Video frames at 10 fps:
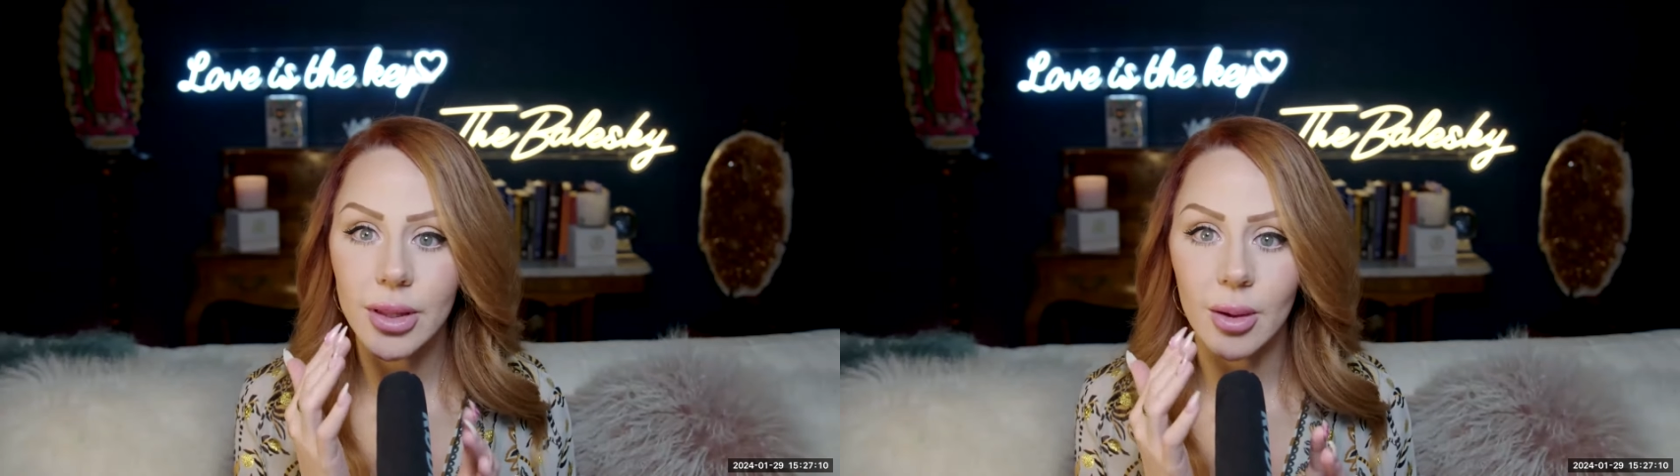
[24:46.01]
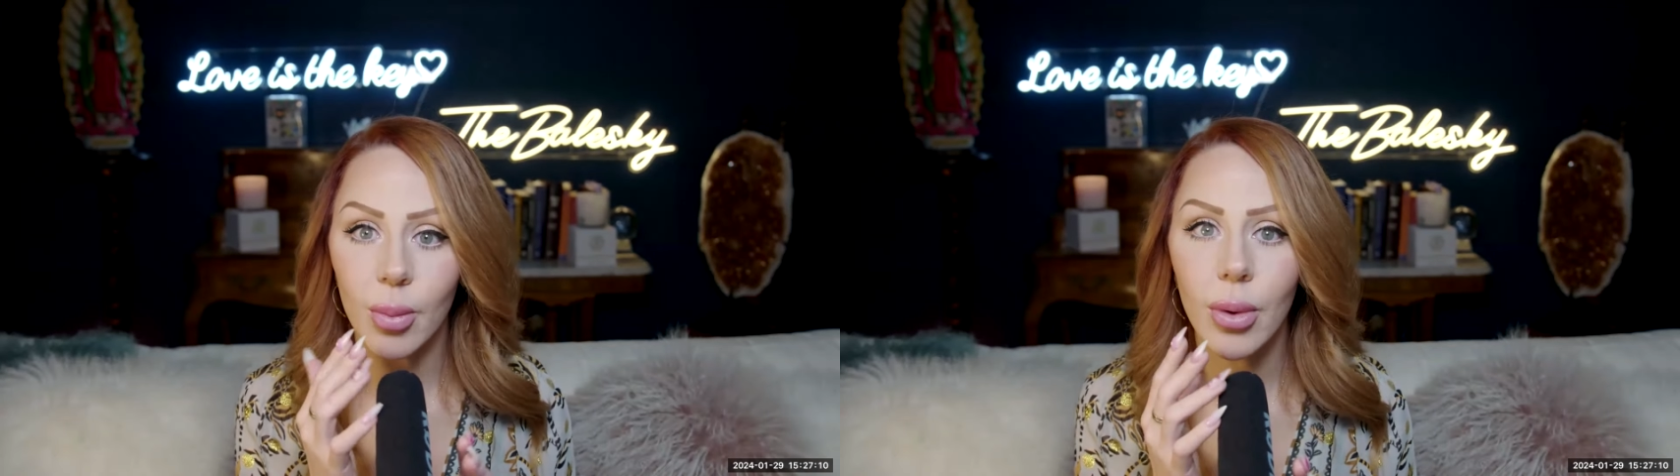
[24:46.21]

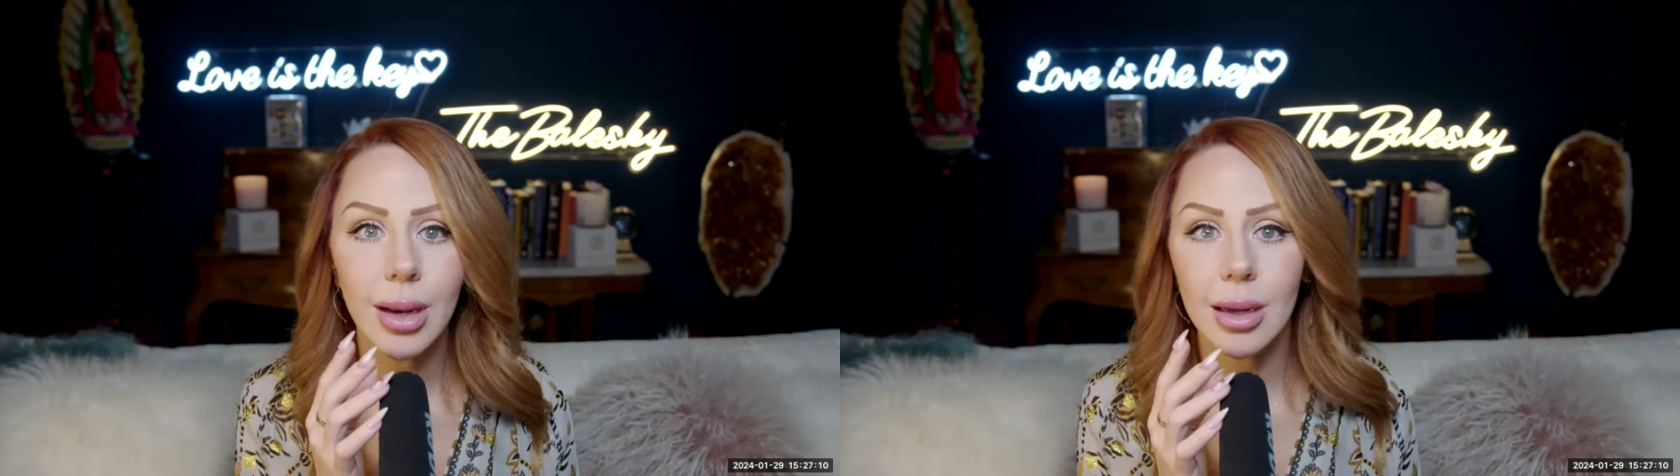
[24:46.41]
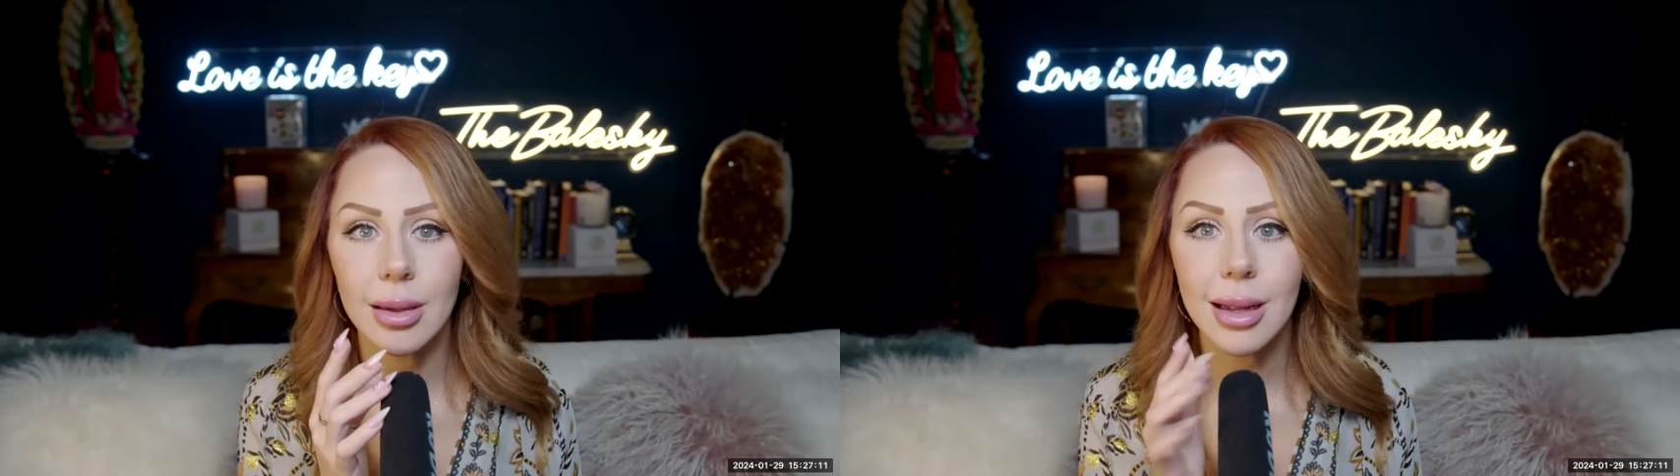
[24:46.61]
Was it a
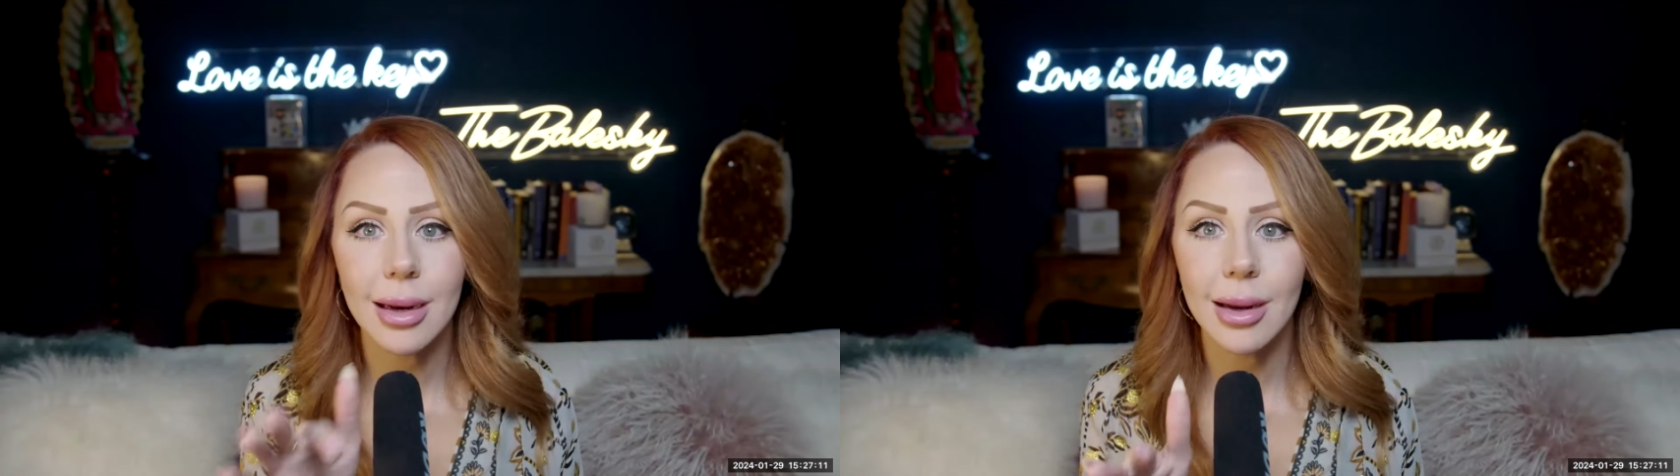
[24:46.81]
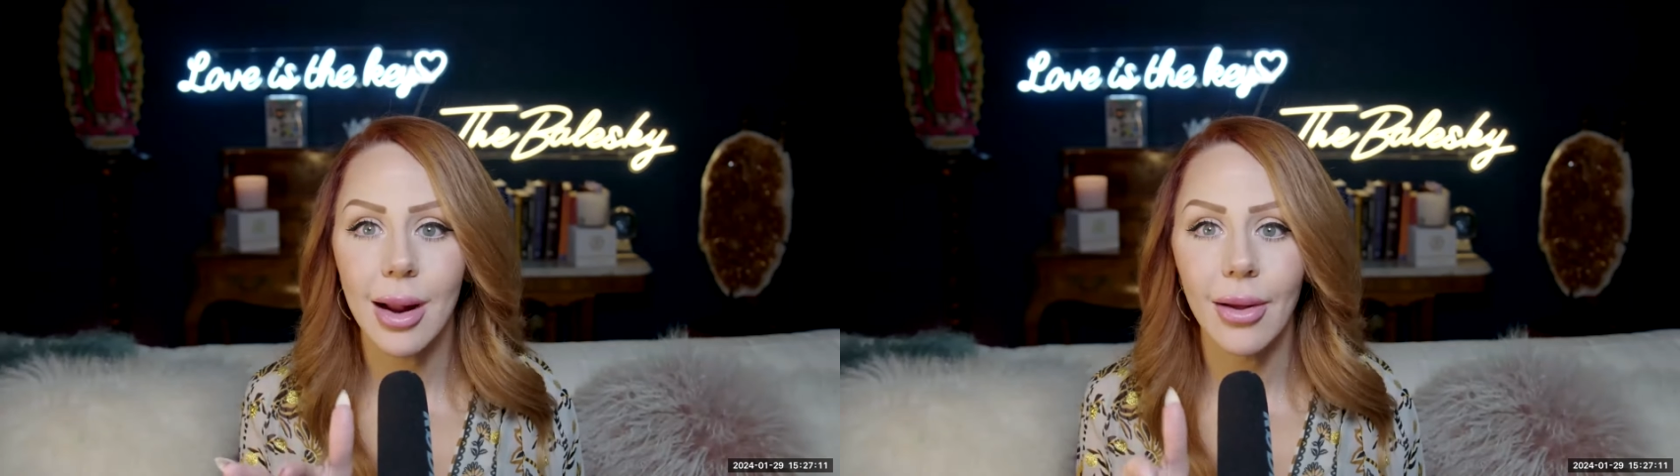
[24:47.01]
point? He goes,
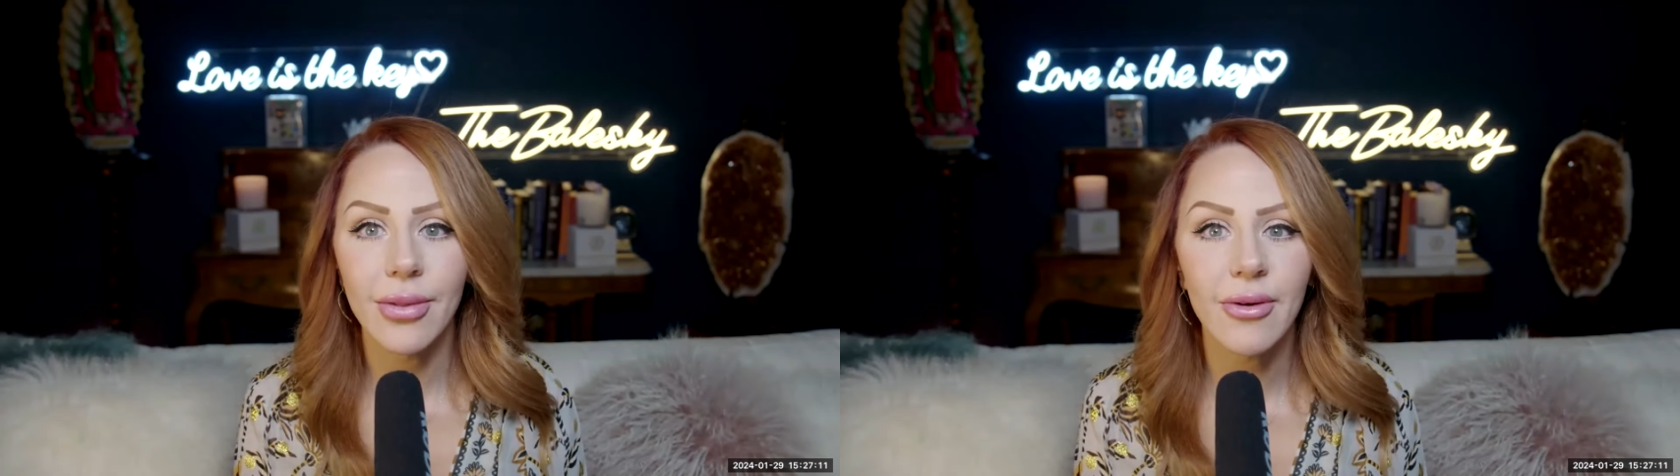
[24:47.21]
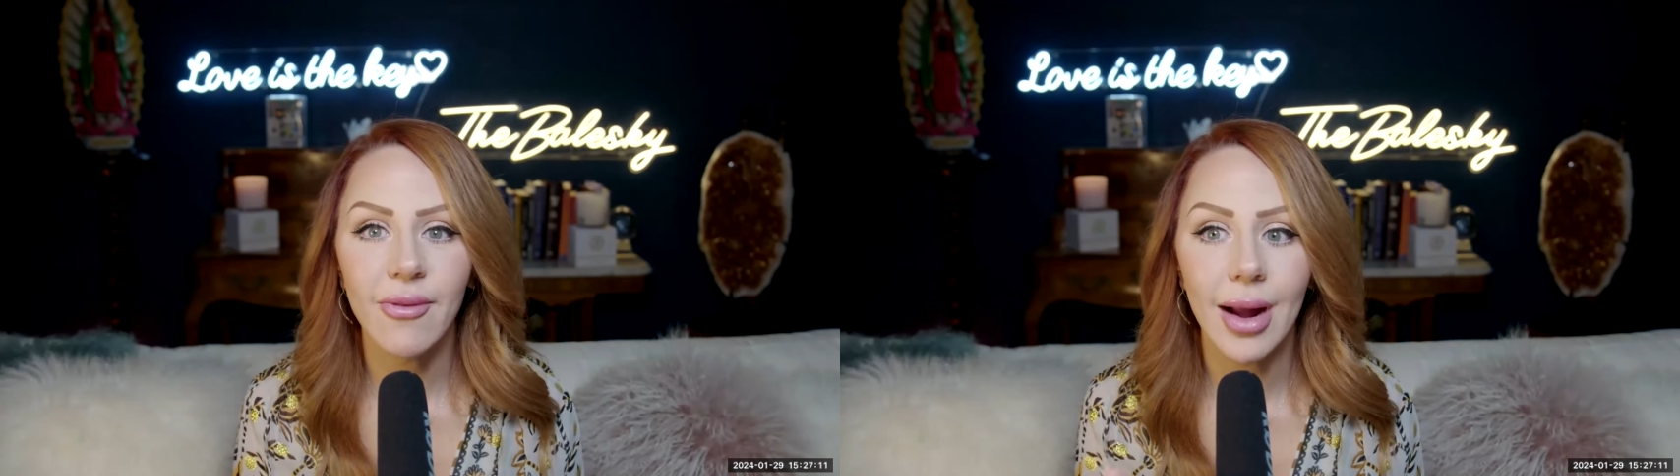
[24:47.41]
No, no, no,
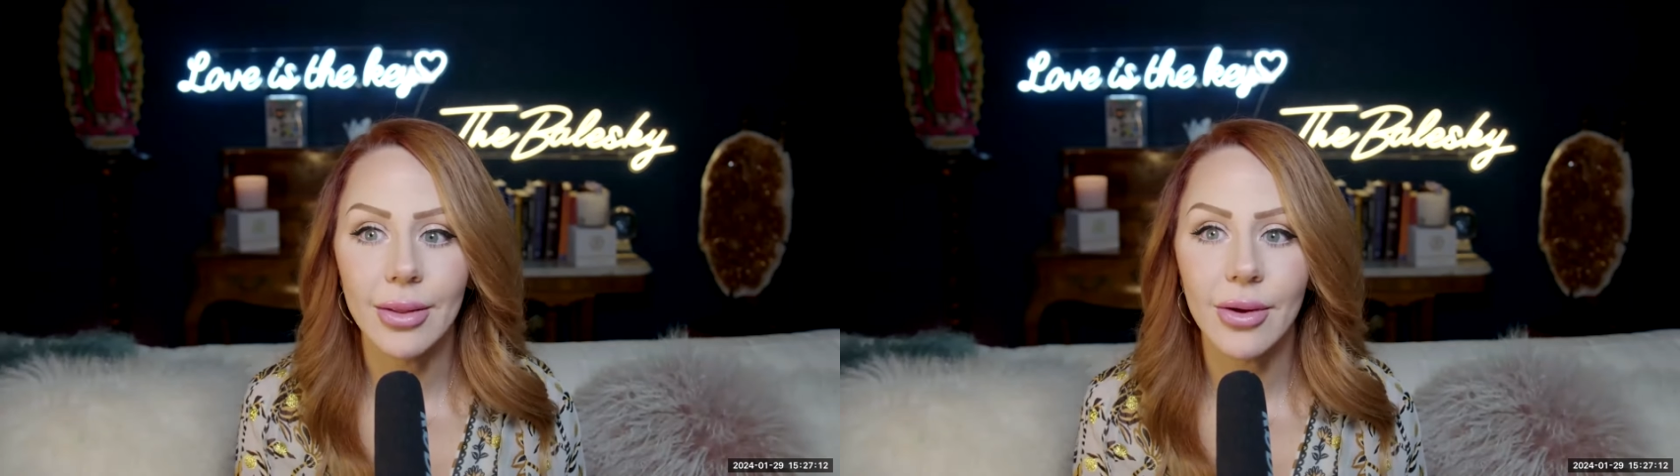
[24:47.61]
they're fine.